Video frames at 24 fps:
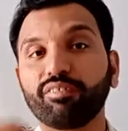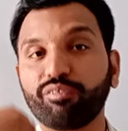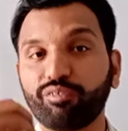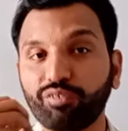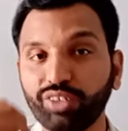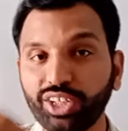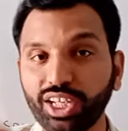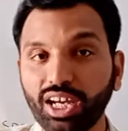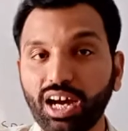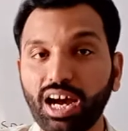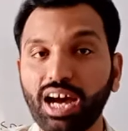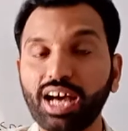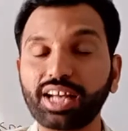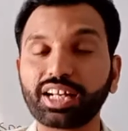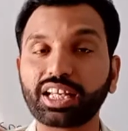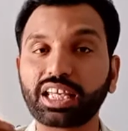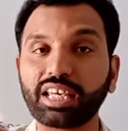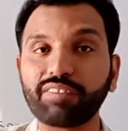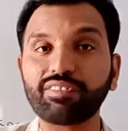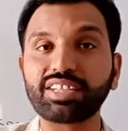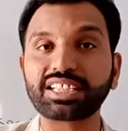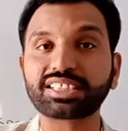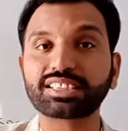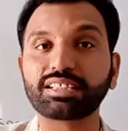We are
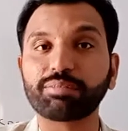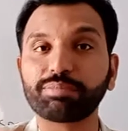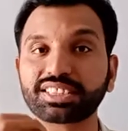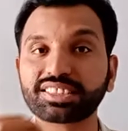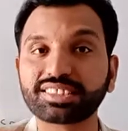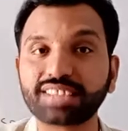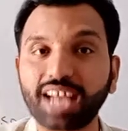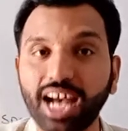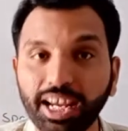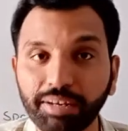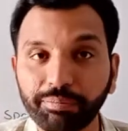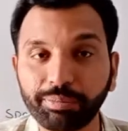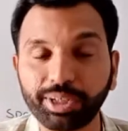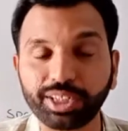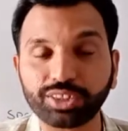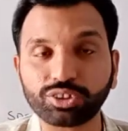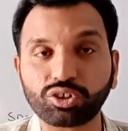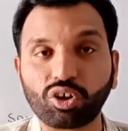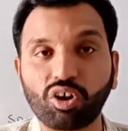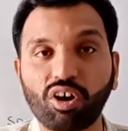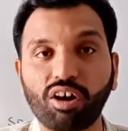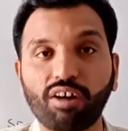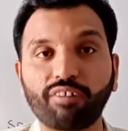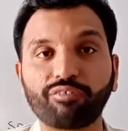giving some assignment
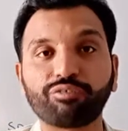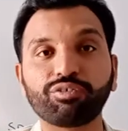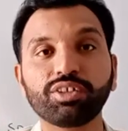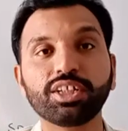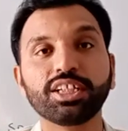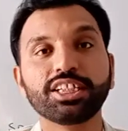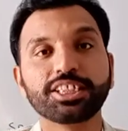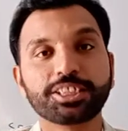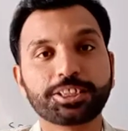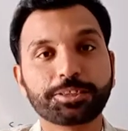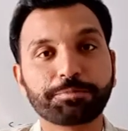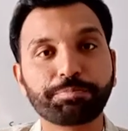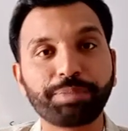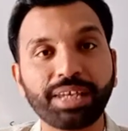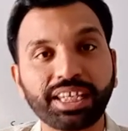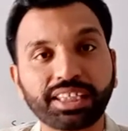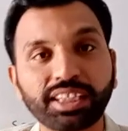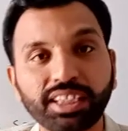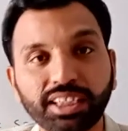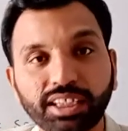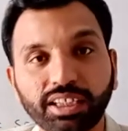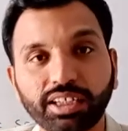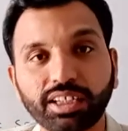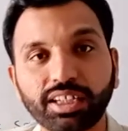of
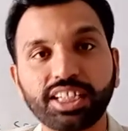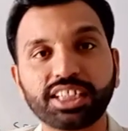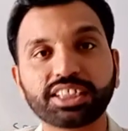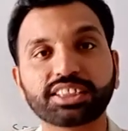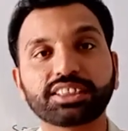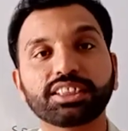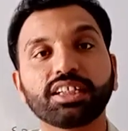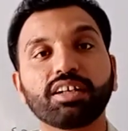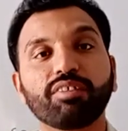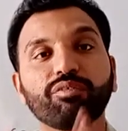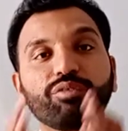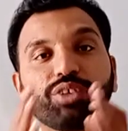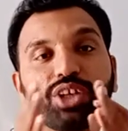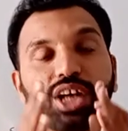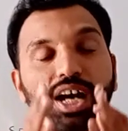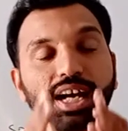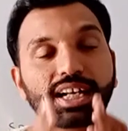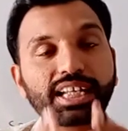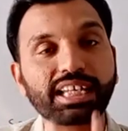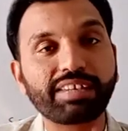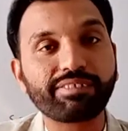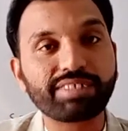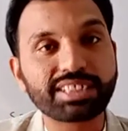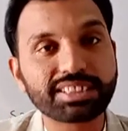speaking English. We
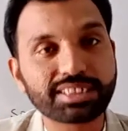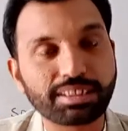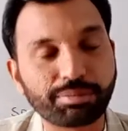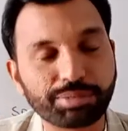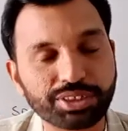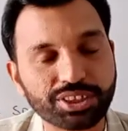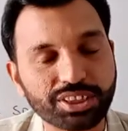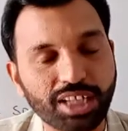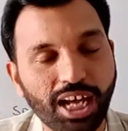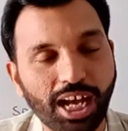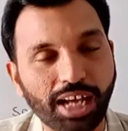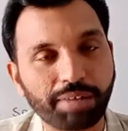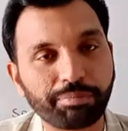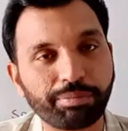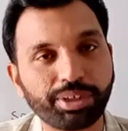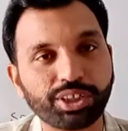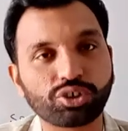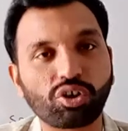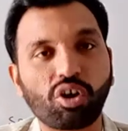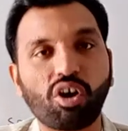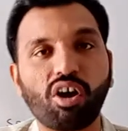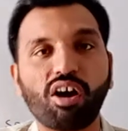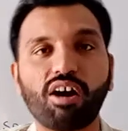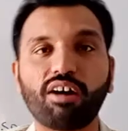are giving some assignment
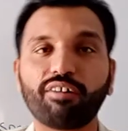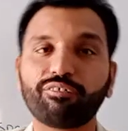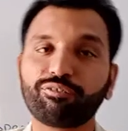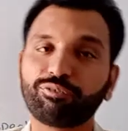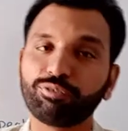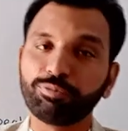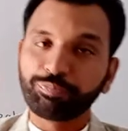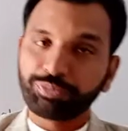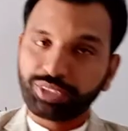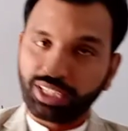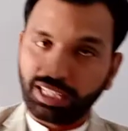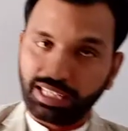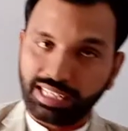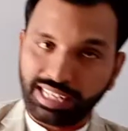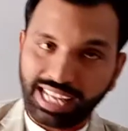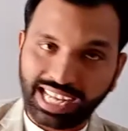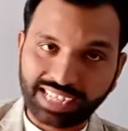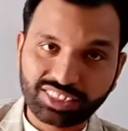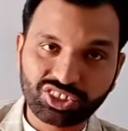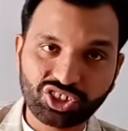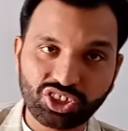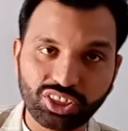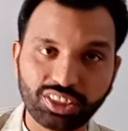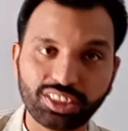of
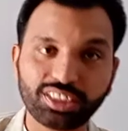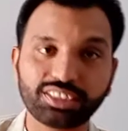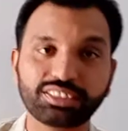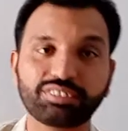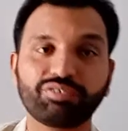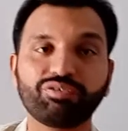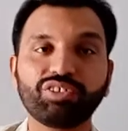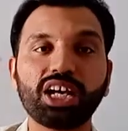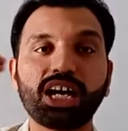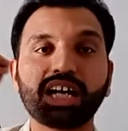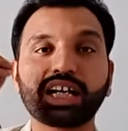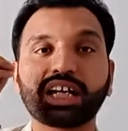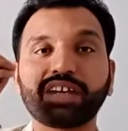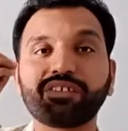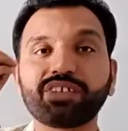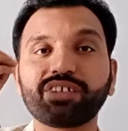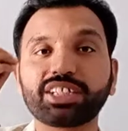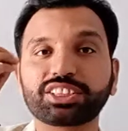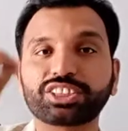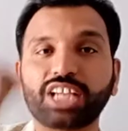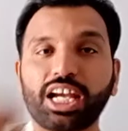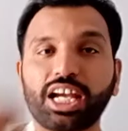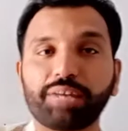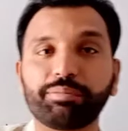lectures. We are giving
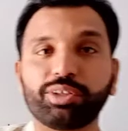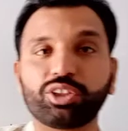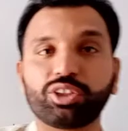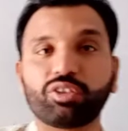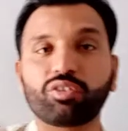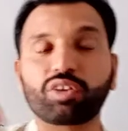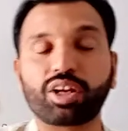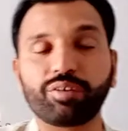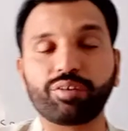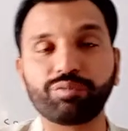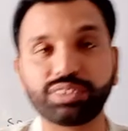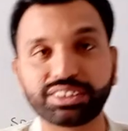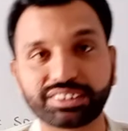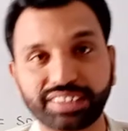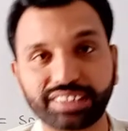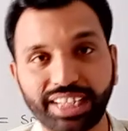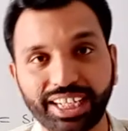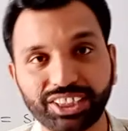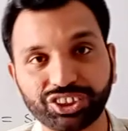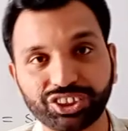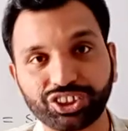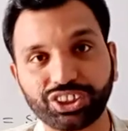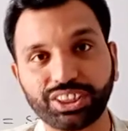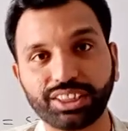assignment of
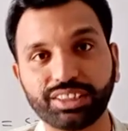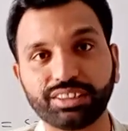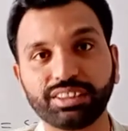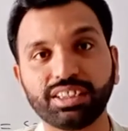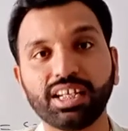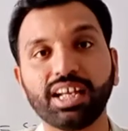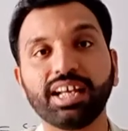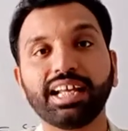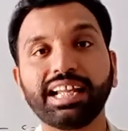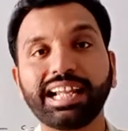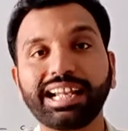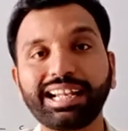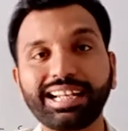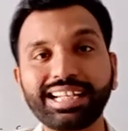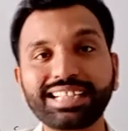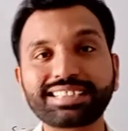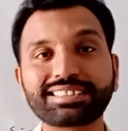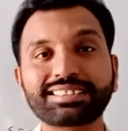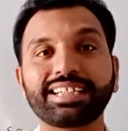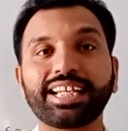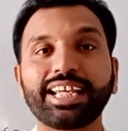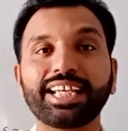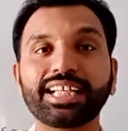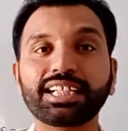conversation,
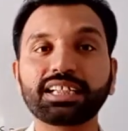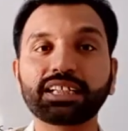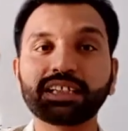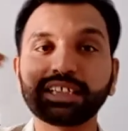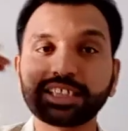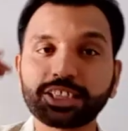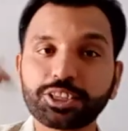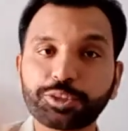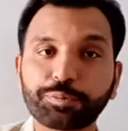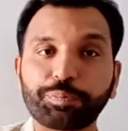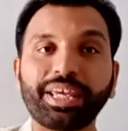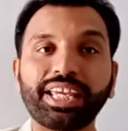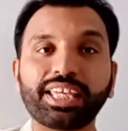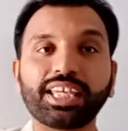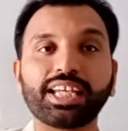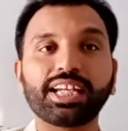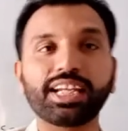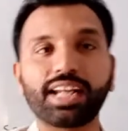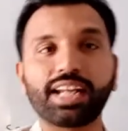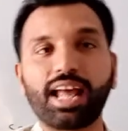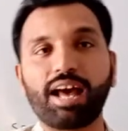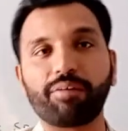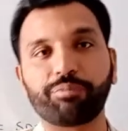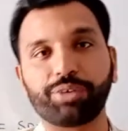listening, speaking,
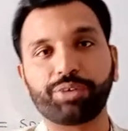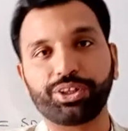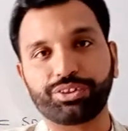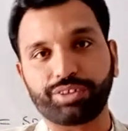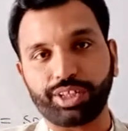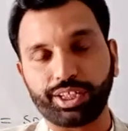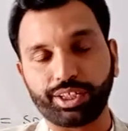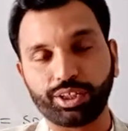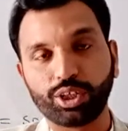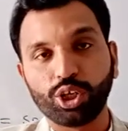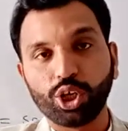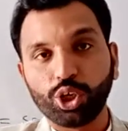and everything.